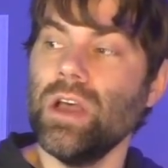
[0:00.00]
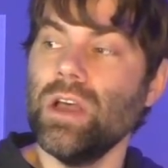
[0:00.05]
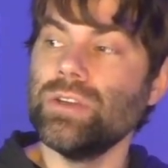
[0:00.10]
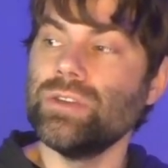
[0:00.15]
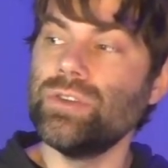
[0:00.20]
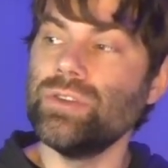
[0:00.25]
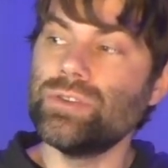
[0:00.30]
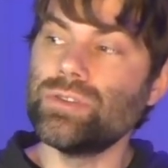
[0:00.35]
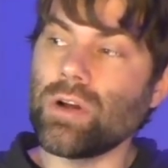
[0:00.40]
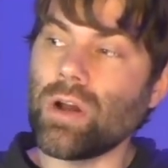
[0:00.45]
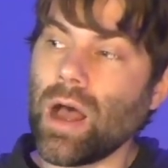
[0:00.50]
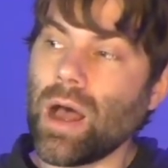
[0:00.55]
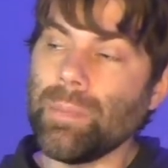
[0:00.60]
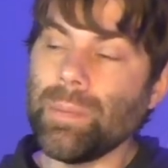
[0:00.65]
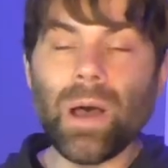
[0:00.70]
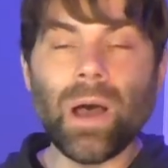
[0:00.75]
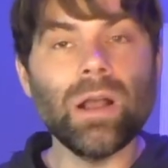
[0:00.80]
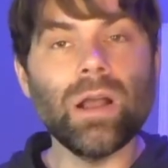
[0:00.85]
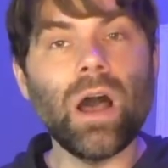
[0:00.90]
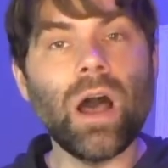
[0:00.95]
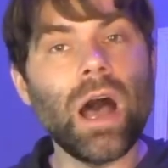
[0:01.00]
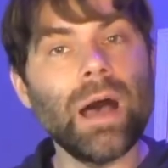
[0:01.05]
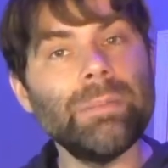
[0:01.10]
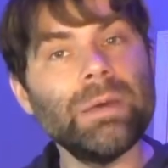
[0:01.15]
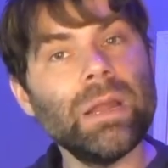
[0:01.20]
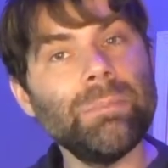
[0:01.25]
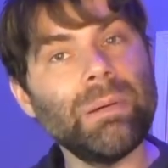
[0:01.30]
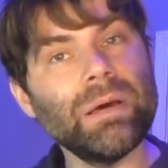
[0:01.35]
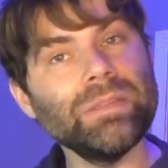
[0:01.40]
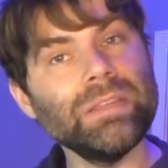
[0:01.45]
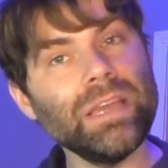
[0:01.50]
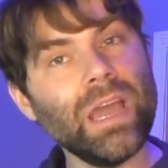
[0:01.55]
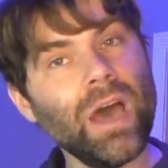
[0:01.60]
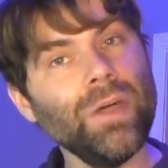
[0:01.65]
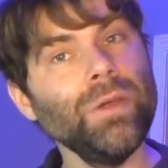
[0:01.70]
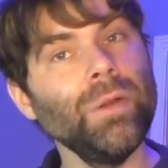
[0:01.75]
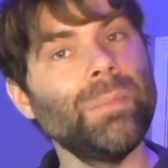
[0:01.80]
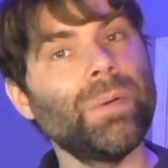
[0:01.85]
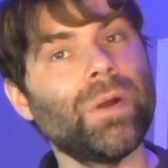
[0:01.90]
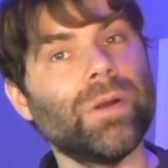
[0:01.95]
to drop a comment about the
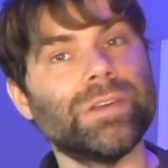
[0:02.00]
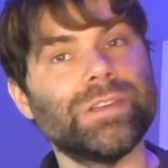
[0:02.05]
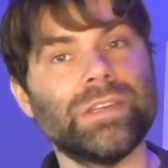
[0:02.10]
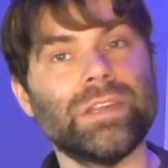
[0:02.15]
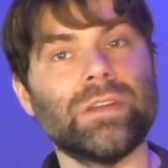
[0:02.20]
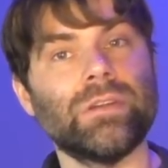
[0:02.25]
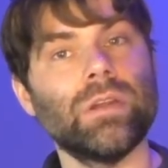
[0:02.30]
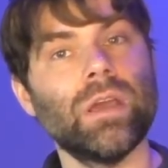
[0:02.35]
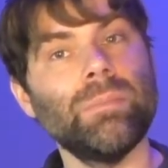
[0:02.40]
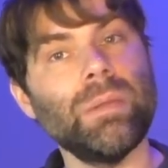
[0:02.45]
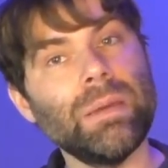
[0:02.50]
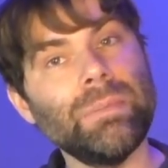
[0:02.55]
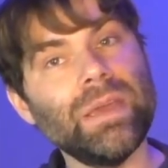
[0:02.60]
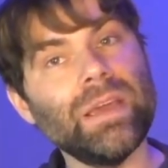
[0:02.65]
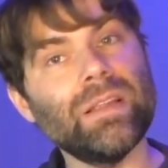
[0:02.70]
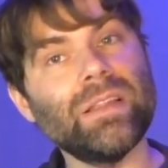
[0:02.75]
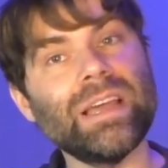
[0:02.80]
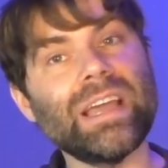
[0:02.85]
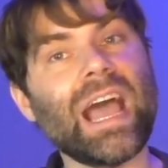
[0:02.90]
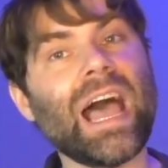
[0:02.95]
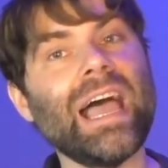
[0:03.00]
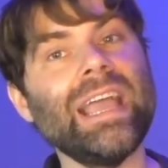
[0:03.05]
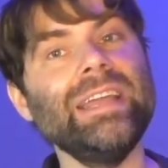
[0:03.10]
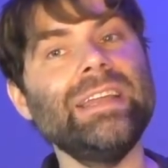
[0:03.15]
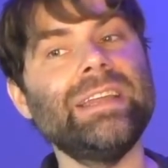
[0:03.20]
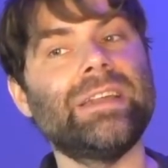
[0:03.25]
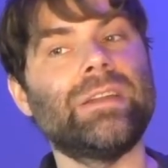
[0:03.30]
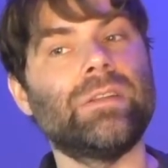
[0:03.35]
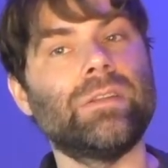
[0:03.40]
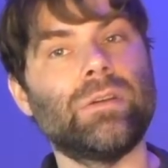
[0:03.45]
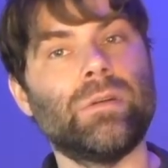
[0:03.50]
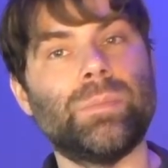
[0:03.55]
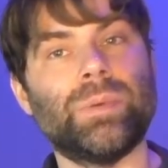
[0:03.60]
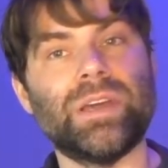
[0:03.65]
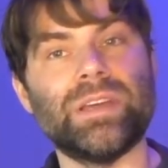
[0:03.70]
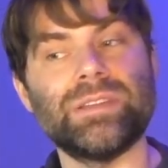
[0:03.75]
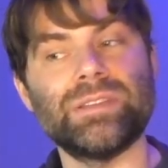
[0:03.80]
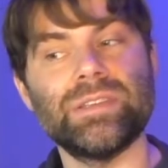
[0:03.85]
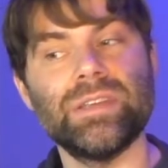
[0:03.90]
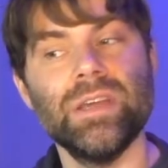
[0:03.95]
other person, and maybe like heighten it a little
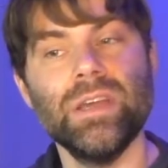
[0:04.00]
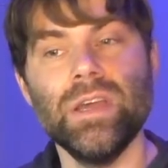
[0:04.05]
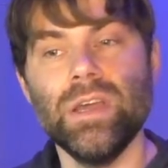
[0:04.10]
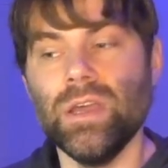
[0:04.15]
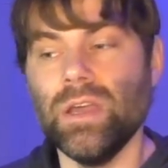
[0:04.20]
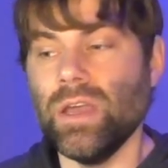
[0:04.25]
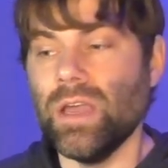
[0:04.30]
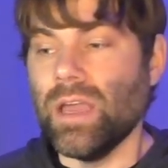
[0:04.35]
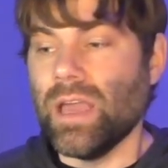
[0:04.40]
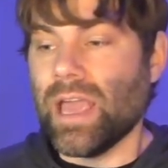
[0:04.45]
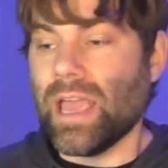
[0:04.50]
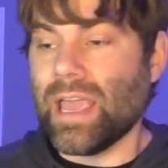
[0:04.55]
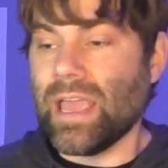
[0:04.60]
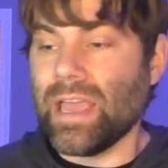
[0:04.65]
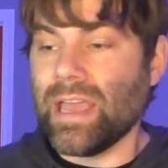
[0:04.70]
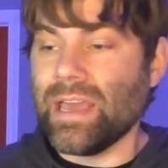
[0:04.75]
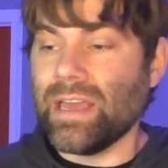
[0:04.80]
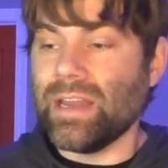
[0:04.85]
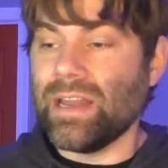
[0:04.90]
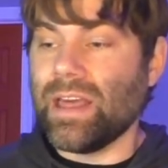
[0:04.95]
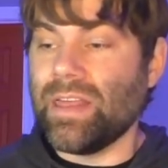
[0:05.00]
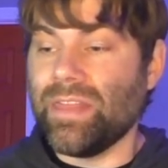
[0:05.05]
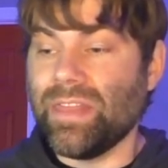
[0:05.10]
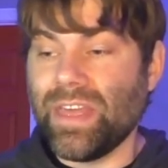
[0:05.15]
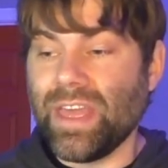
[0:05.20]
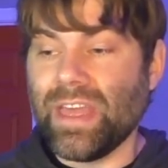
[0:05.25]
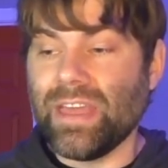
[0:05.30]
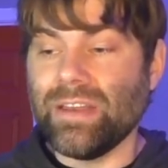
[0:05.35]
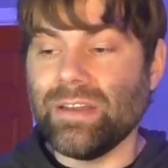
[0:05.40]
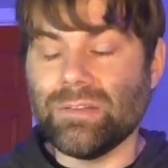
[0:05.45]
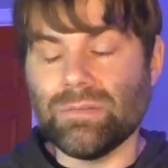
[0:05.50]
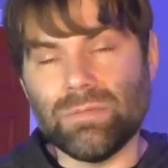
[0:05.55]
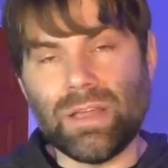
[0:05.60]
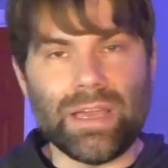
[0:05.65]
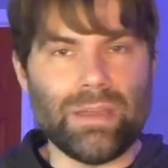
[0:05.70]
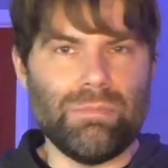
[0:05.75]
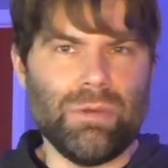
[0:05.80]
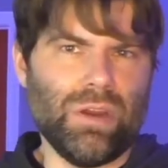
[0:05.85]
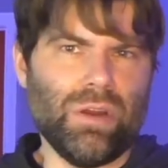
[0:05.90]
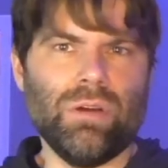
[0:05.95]
bit. And then,
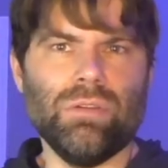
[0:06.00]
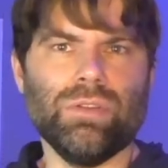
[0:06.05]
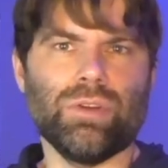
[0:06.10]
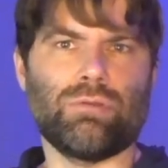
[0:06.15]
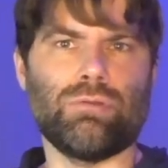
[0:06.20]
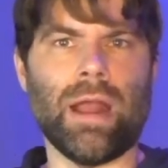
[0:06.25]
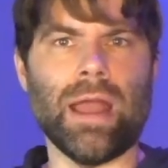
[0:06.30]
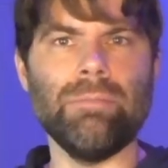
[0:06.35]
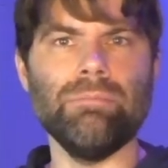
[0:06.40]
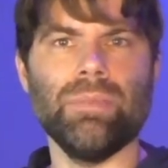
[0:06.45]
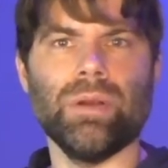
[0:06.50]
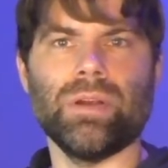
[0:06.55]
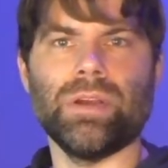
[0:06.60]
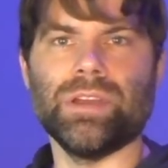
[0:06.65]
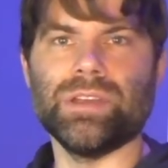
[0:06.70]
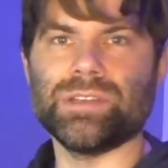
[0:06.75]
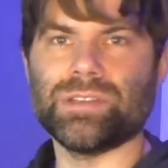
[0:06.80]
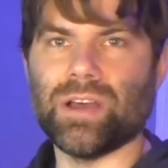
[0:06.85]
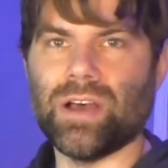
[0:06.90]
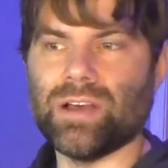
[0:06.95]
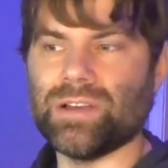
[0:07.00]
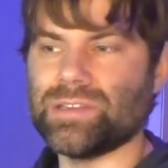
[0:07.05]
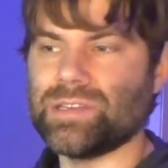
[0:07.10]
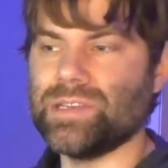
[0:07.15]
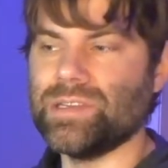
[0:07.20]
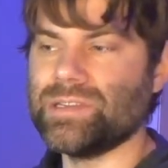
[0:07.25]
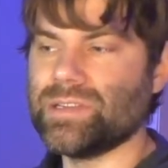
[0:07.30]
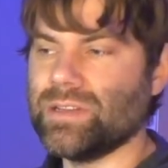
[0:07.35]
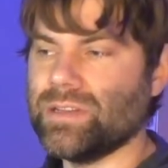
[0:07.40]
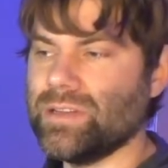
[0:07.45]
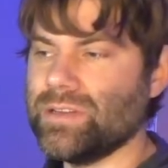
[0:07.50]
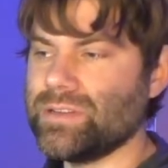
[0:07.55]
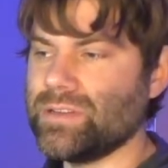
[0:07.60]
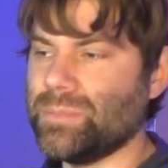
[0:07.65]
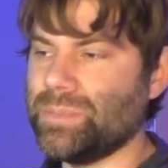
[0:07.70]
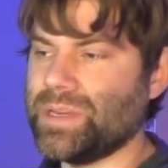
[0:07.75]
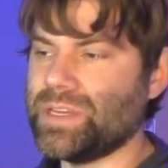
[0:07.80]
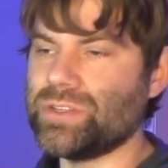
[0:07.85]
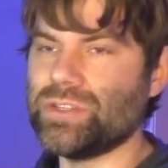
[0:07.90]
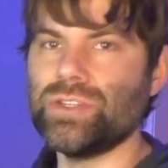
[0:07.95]
like, the cranberry sauce is a little
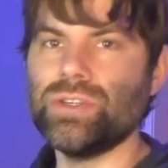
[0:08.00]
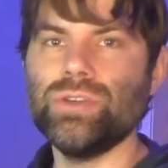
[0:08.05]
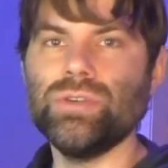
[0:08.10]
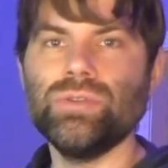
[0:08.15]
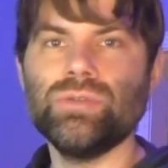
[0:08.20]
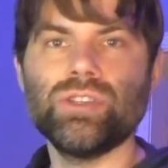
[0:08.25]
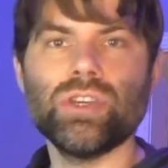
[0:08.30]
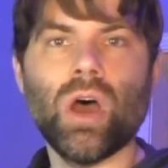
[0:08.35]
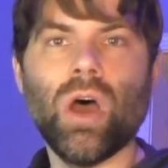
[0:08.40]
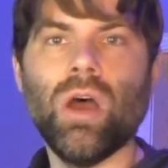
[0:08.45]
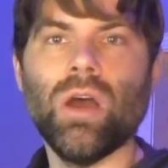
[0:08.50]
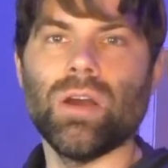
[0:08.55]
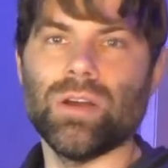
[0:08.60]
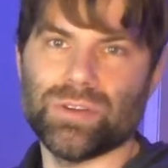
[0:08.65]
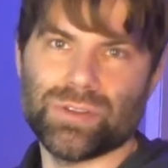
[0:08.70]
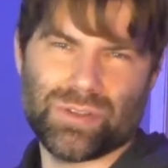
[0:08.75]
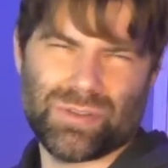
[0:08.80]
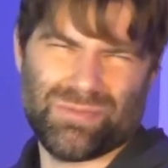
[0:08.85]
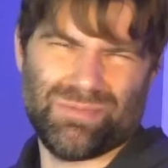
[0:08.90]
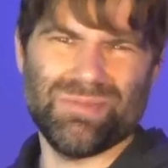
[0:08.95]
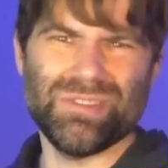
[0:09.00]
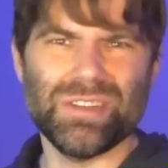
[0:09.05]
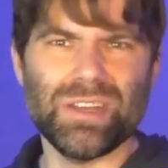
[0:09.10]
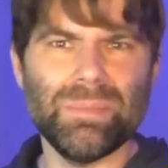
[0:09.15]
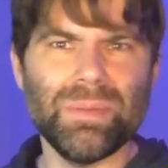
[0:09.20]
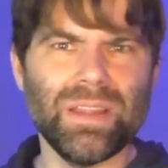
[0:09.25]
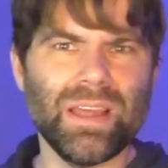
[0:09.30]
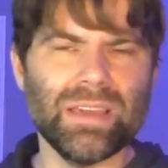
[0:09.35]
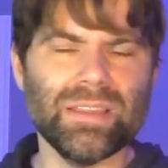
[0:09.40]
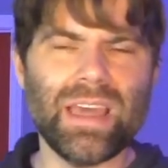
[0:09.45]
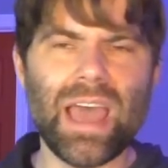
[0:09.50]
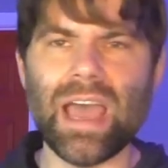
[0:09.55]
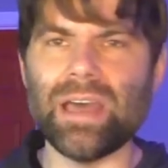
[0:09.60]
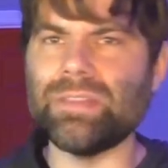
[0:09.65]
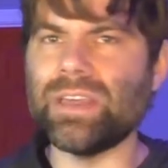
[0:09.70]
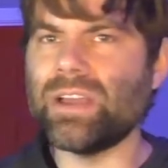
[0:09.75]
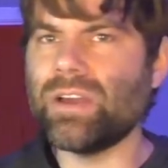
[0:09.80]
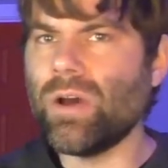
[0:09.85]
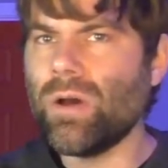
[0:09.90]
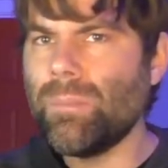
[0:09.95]
bit too tart, or something like that.
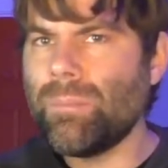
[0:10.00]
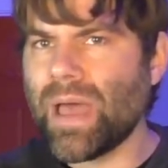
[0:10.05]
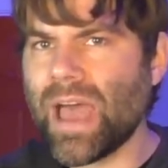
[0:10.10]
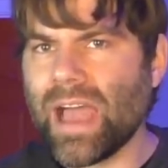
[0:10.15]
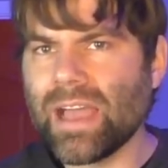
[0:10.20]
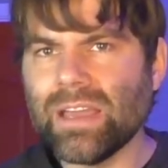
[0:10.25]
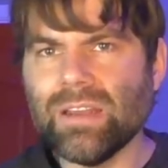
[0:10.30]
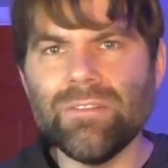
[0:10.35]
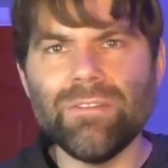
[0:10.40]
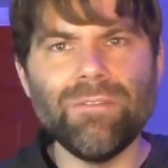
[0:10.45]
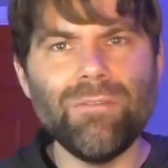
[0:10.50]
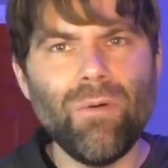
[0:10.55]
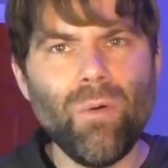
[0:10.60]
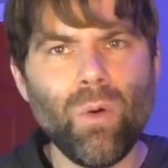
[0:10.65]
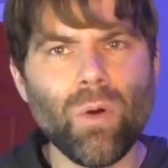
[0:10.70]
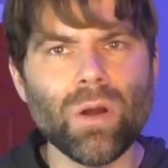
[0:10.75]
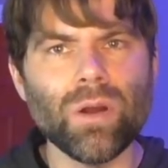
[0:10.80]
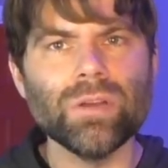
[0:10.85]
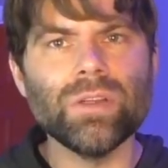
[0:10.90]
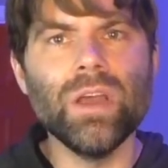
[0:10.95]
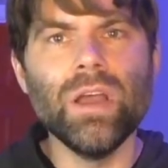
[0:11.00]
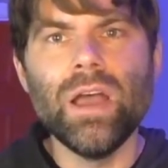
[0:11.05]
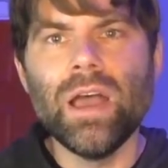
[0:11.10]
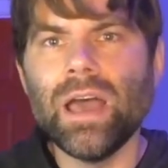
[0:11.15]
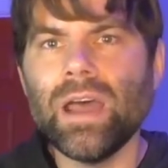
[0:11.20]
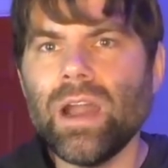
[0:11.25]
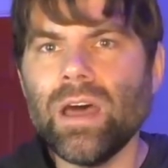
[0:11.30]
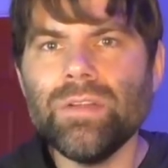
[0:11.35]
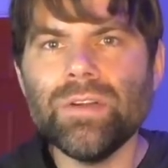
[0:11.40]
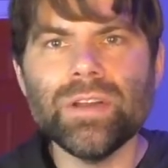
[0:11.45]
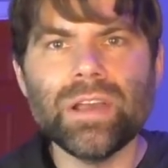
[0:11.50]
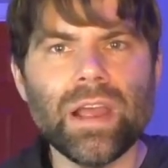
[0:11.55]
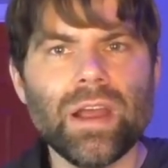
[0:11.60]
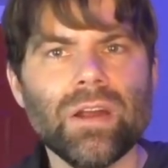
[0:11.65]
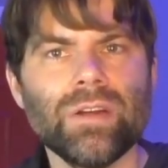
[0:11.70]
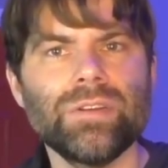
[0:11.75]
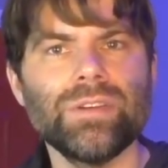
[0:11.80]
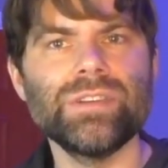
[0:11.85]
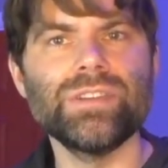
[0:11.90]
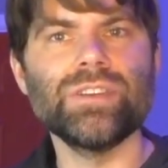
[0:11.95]
And they go back and forth, and other
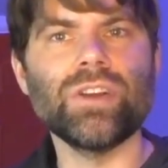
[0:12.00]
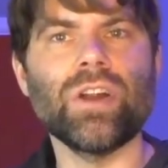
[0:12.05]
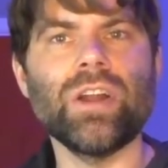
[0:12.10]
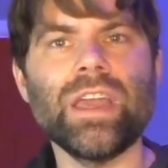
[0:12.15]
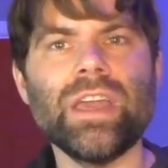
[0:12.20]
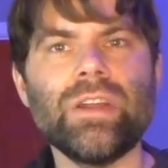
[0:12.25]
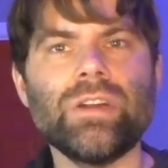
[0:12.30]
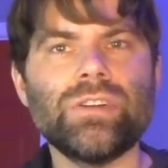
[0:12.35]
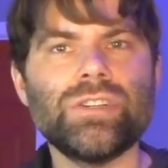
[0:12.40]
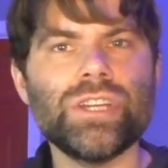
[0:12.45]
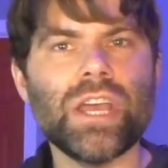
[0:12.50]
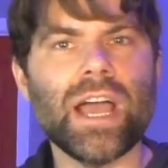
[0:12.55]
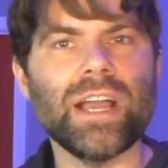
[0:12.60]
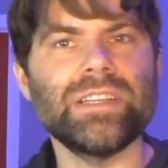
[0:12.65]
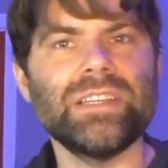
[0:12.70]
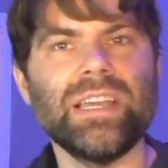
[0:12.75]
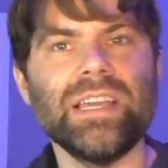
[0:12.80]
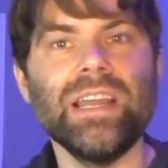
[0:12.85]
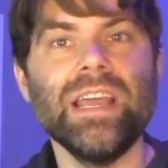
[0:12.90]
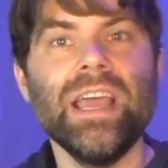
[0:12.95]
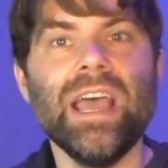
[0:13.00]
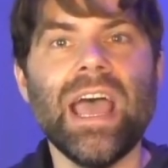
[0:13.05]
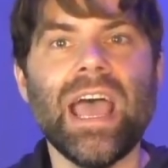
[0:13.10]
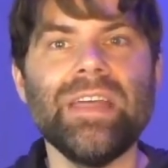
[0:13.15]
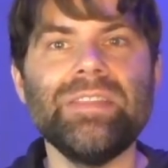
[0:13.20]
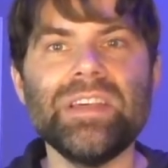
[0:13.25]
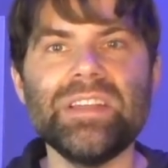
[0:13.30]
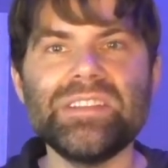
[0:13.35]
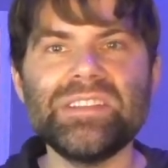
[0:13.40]
characters start interjecting, and then